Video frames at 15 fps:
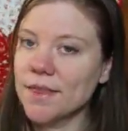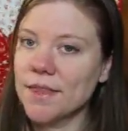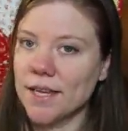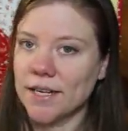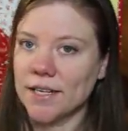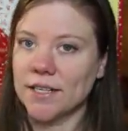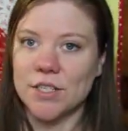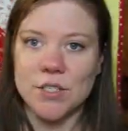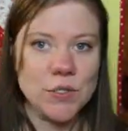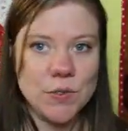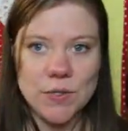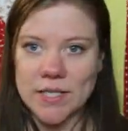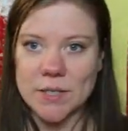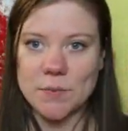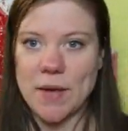than
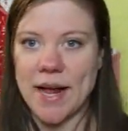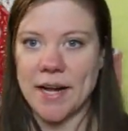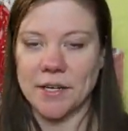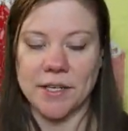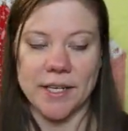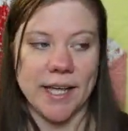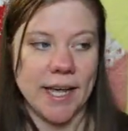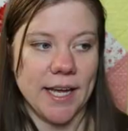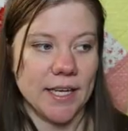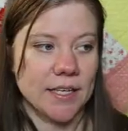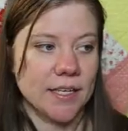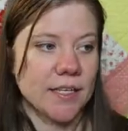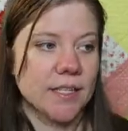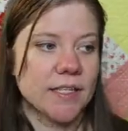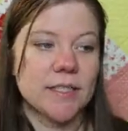do this pattern
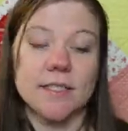again.